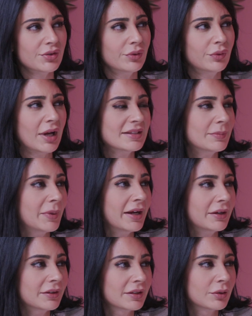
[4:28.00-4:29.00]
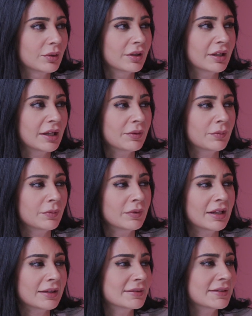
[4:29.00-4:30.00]
so as a parent,
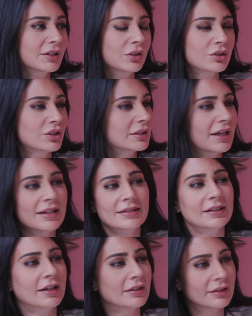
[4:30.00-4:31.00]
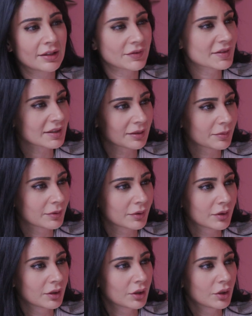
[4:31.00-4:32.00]
let's say your child hasn't had enough sleep.
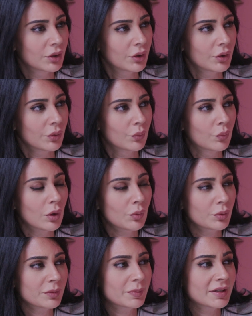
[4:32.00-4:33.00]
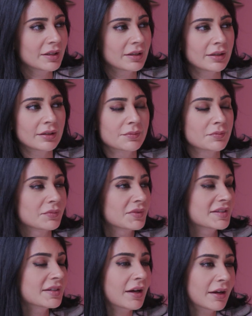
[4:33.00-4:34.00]
What would be
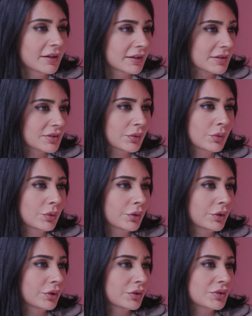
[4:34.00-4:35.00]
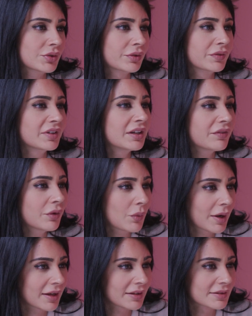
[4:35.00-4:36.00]
signs or sort of
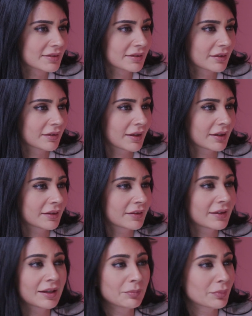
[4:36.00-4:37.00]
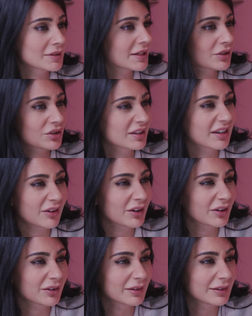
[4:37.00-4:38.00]
giveaways that they potentially
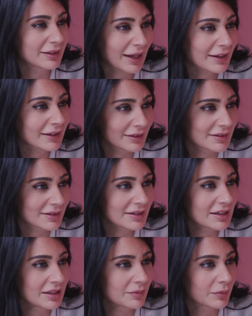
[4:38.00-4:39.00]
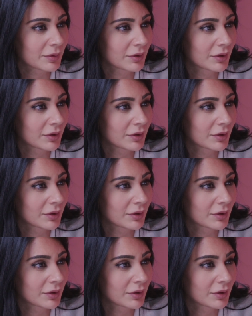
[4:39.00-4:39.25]
are lacking sleep?